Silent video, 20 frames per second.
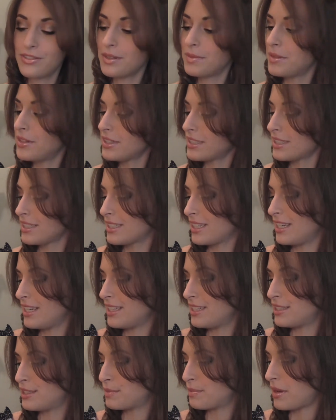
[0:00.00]
for a book.
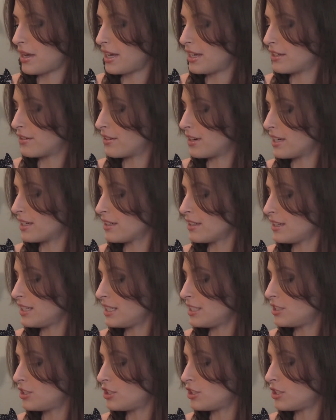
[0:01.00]
It is by
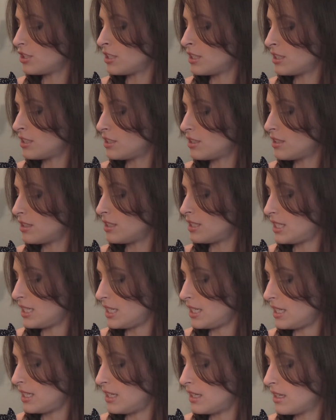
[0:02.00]
Gregory
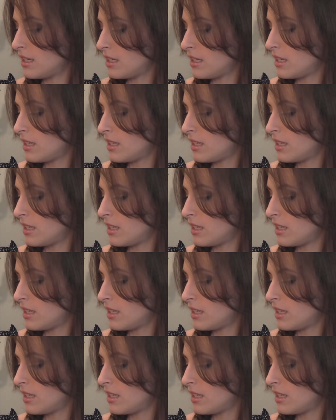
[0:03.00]
D.